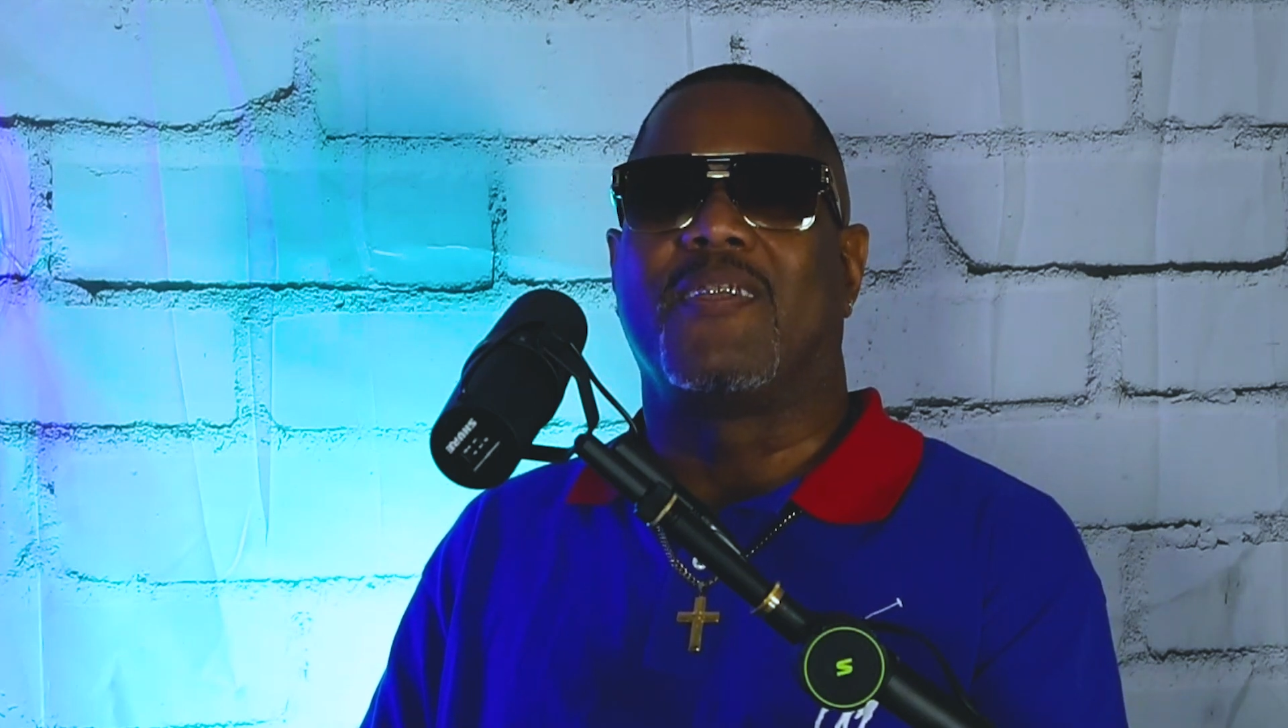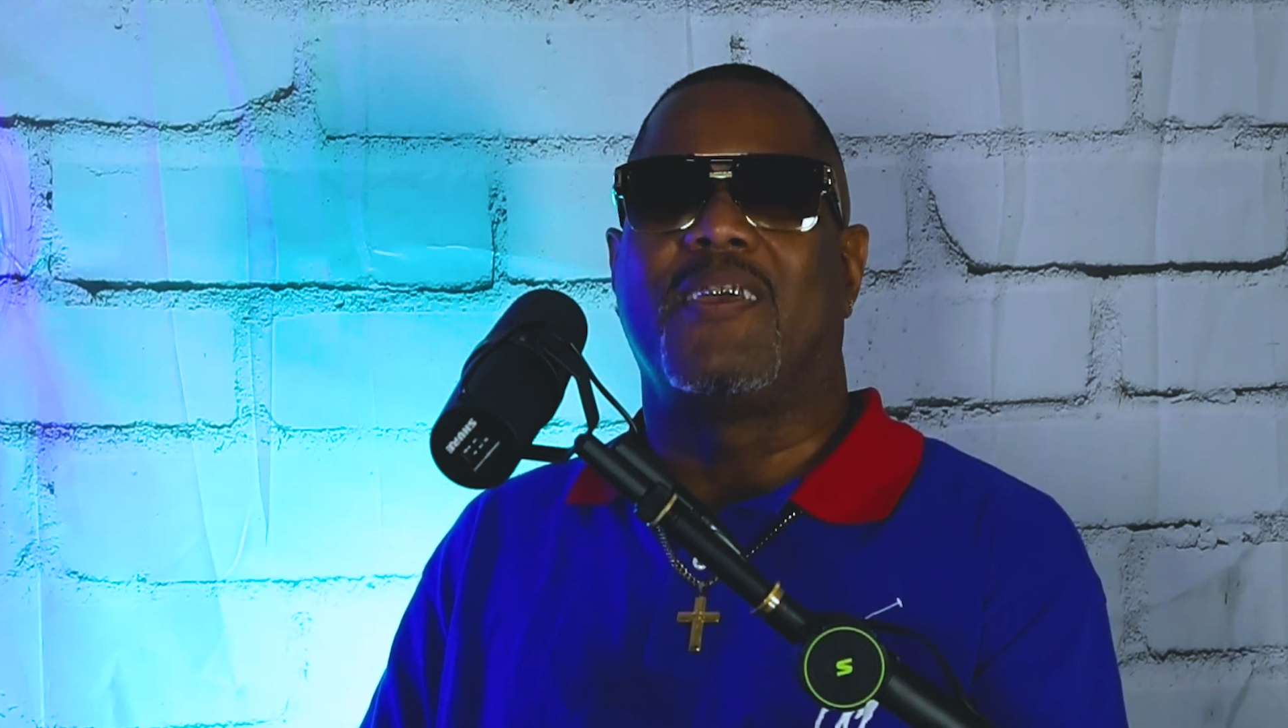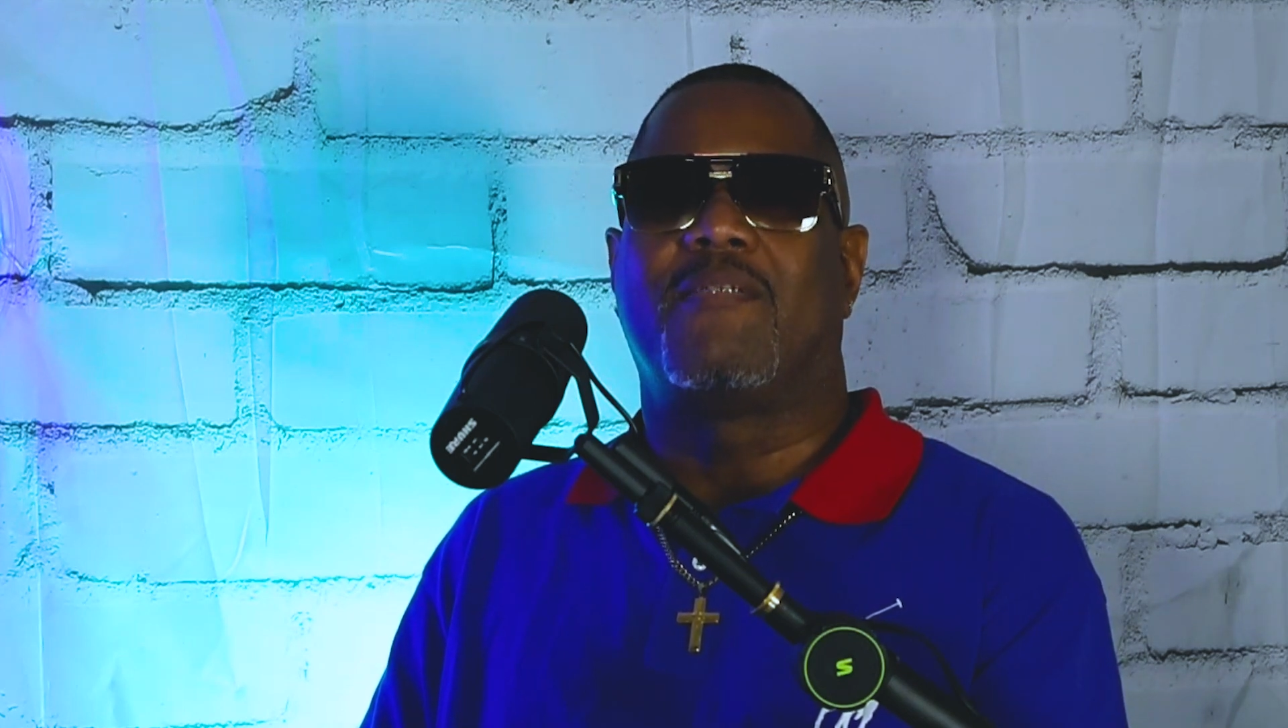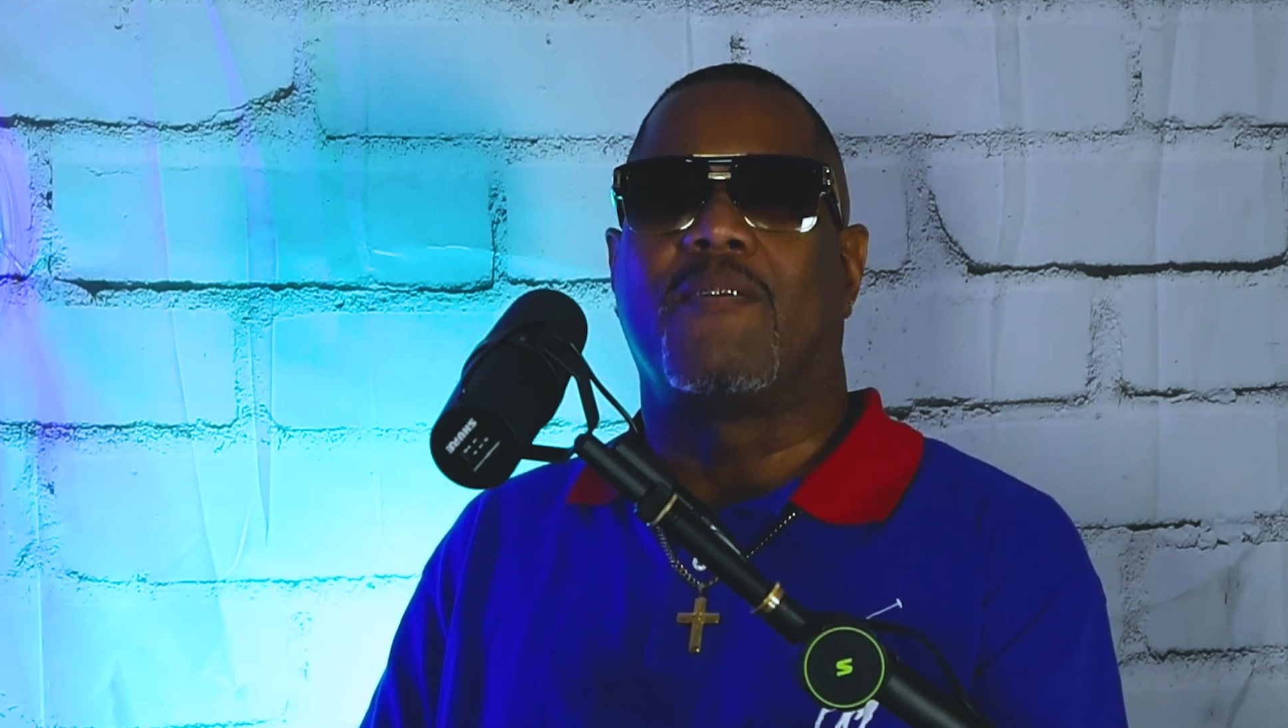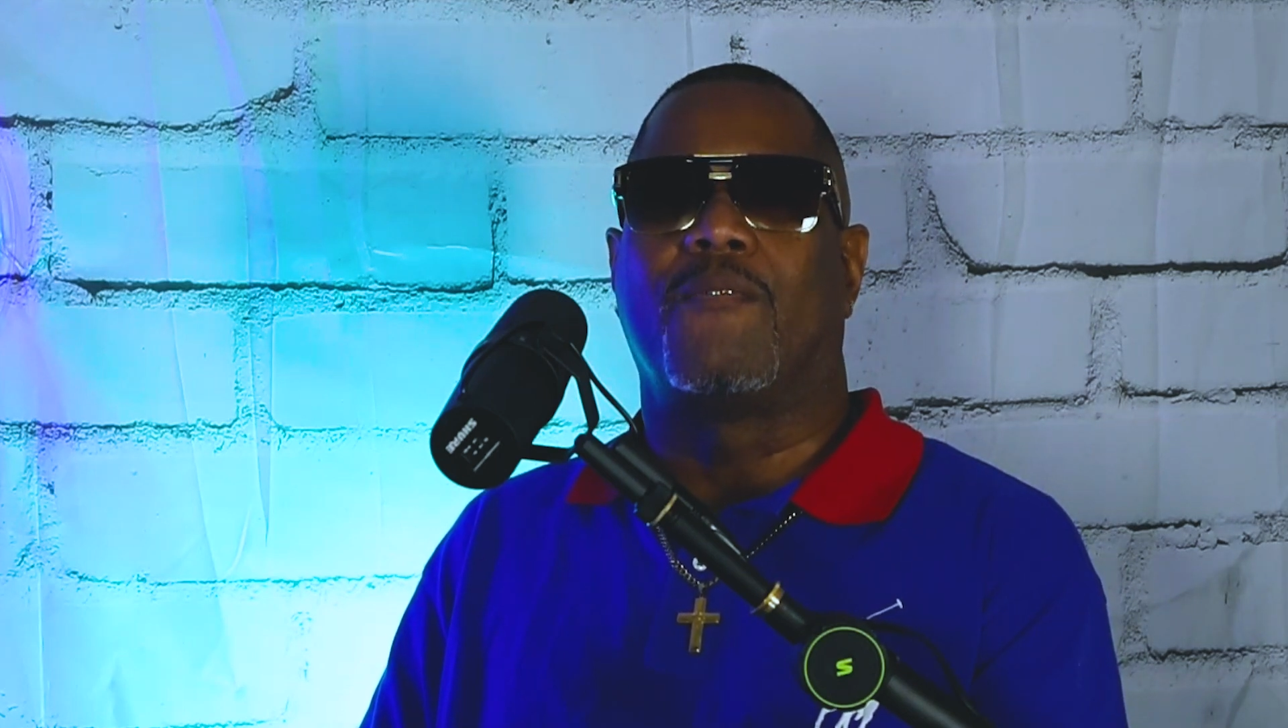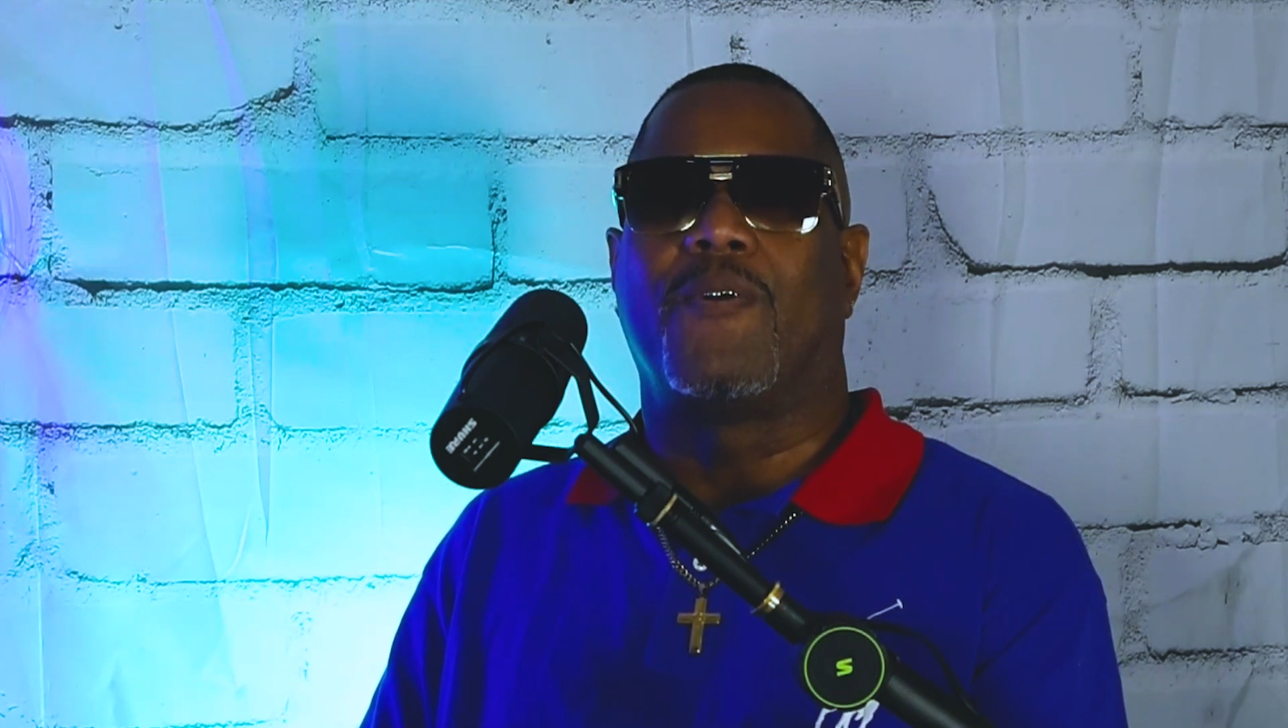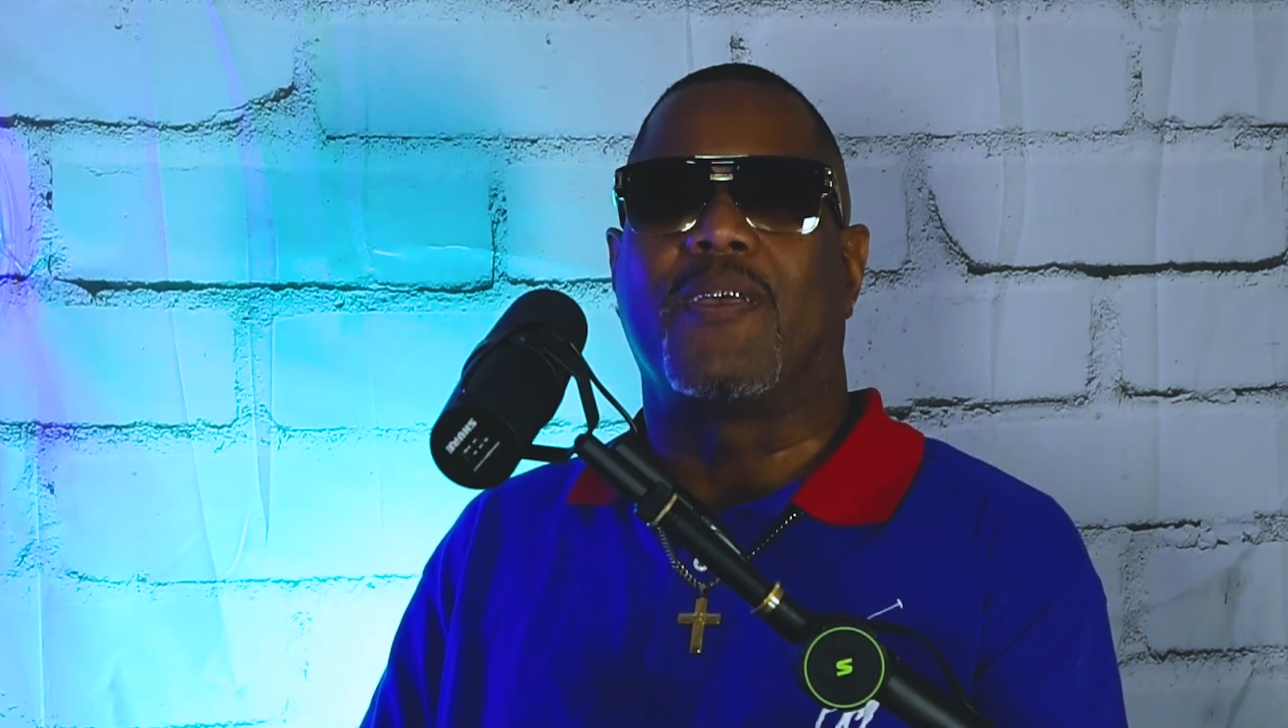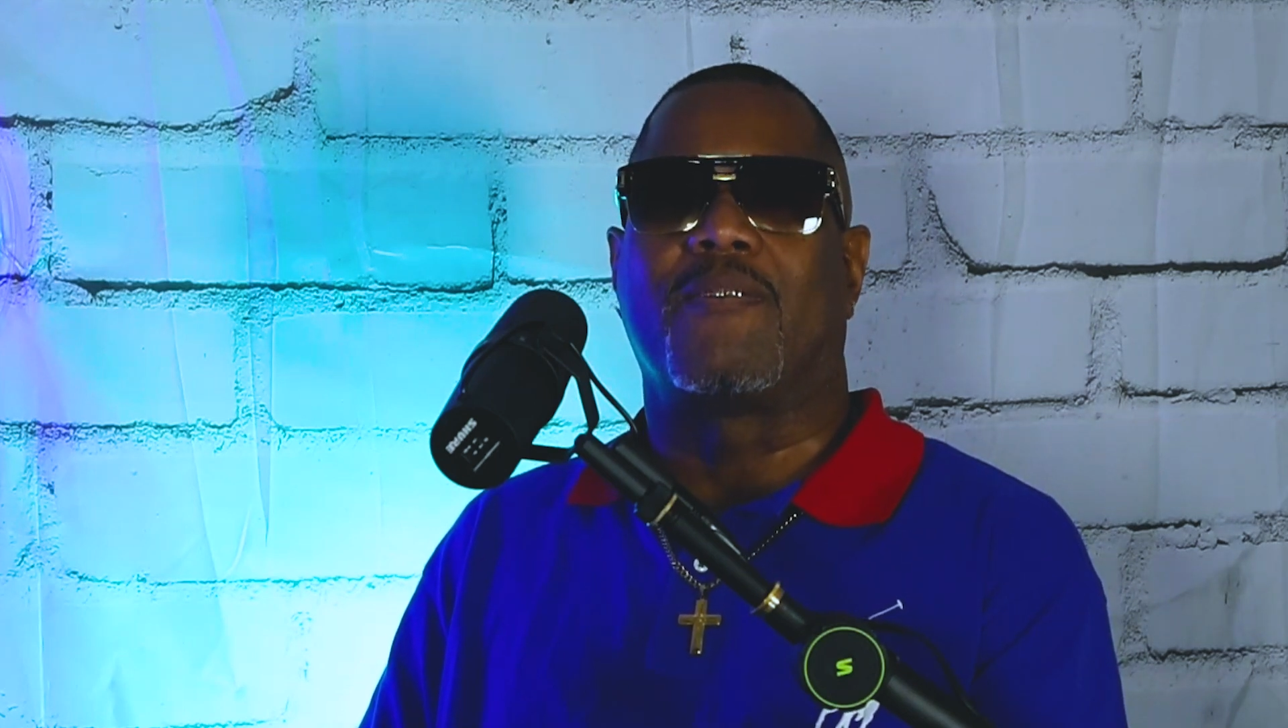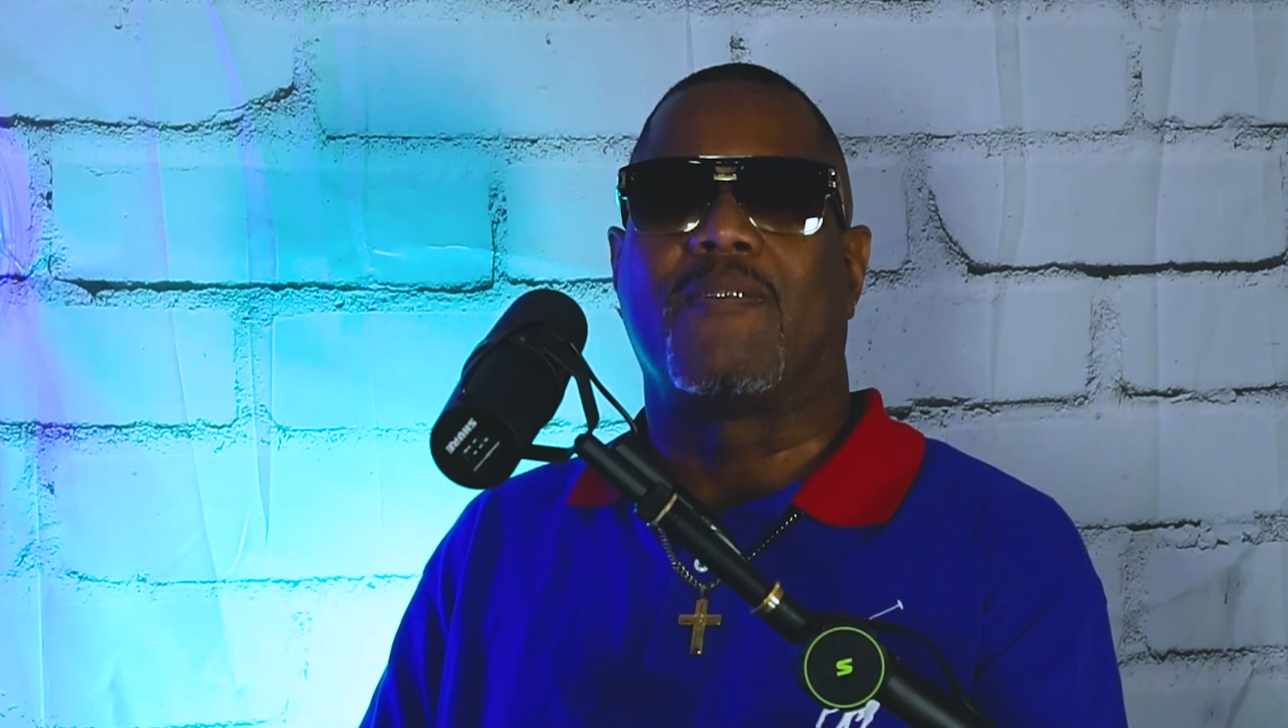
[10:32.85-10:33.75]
east and west.